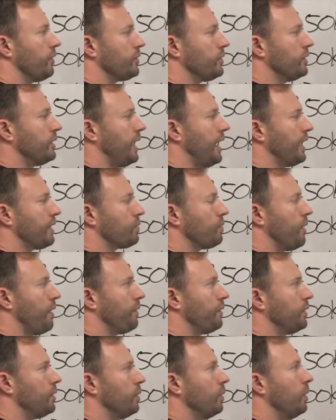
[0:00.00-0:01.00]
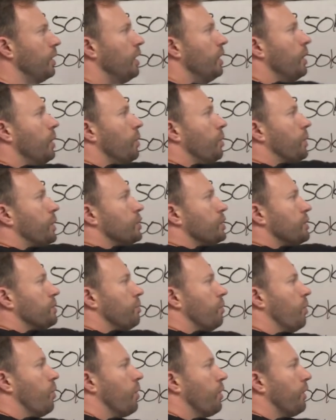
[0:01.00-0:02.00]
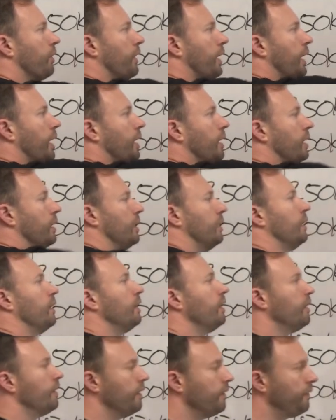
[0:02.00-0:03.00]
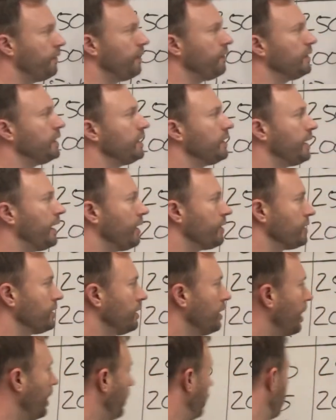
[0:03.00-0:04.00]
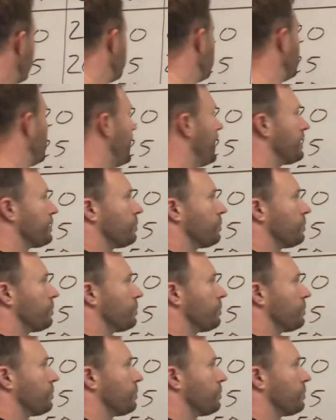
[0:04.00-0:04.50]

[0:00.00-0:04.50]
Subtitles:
tax revenue, which is more than the $50,000 in tax